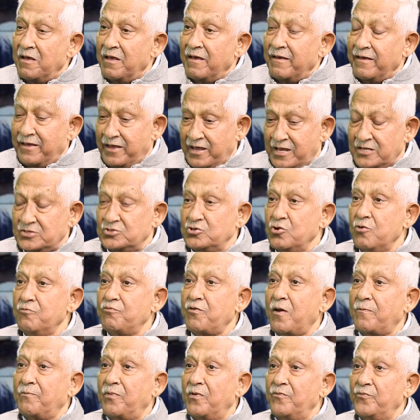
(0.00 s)
He is due
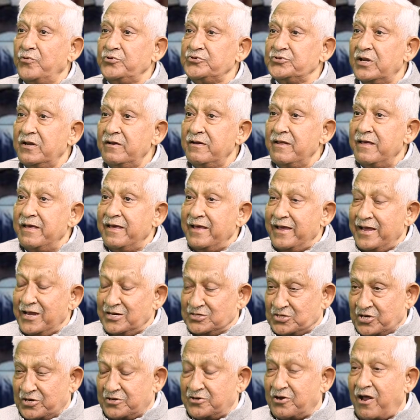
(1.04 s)
for promotion. He
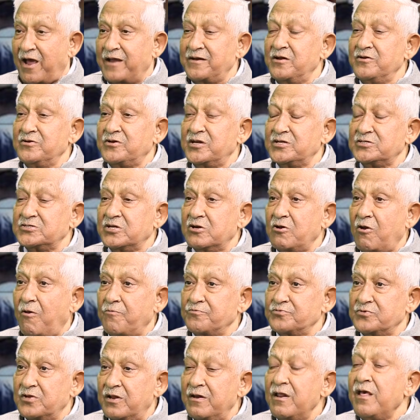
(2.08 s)
is a tried and tested
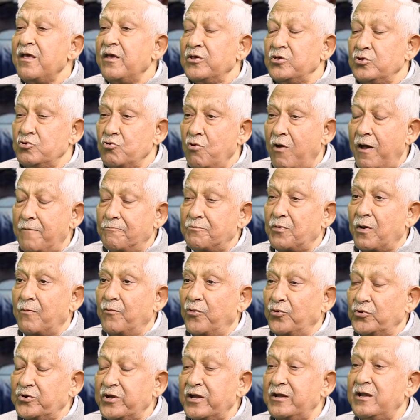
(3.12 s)
officer. You have
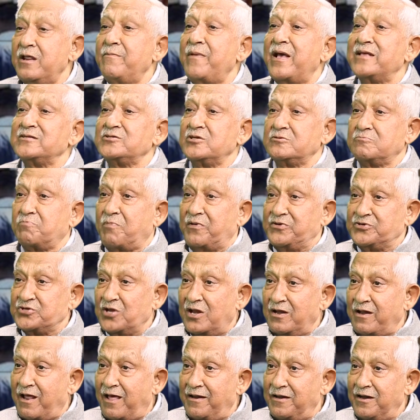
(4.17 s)
promoted him as a special
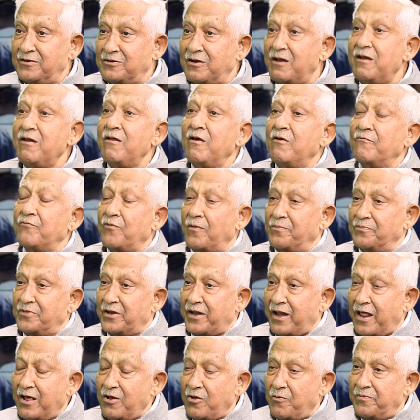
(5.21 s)
director from the
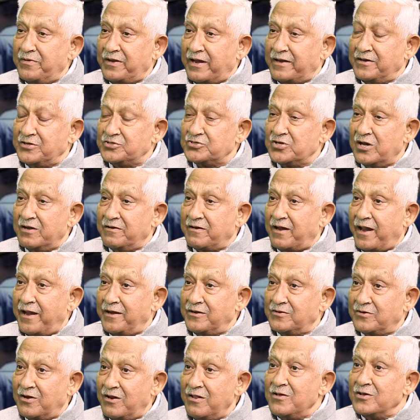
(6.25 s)
rank of additional
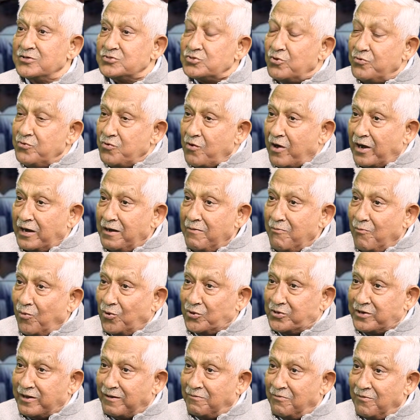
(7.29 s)
director. So you had a
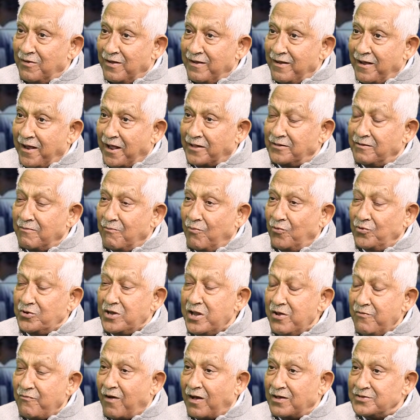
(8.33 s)
motive, and the
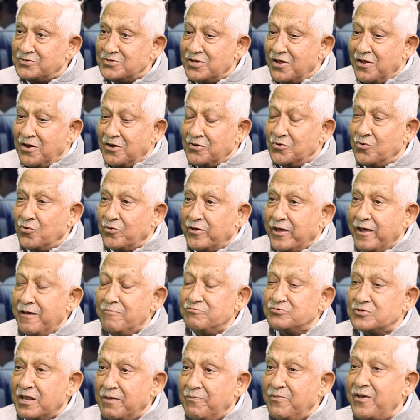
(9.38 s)
motive was to give
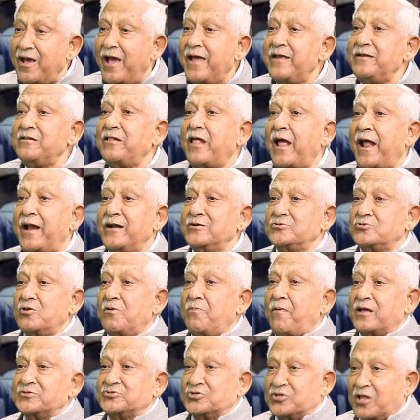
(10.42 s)
CBI in the hands of
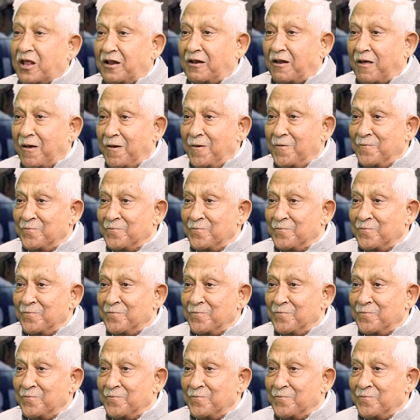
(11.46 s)
Asthana.